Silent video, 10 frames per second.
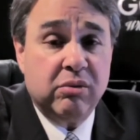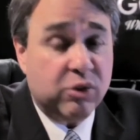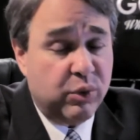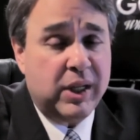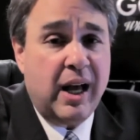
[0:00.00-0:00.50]

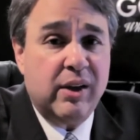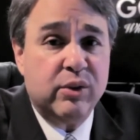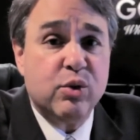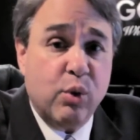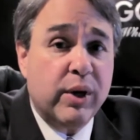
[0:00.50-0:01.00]

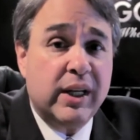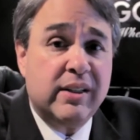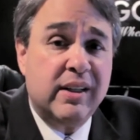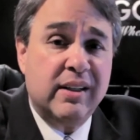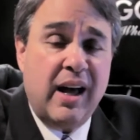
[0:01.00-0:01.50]
$3 or
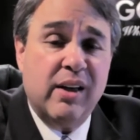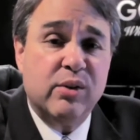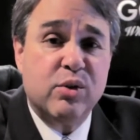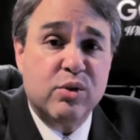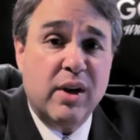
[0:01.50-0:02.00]

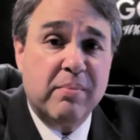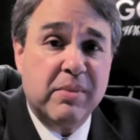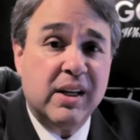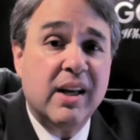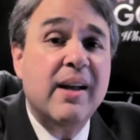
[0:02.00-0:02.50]
$18 or something.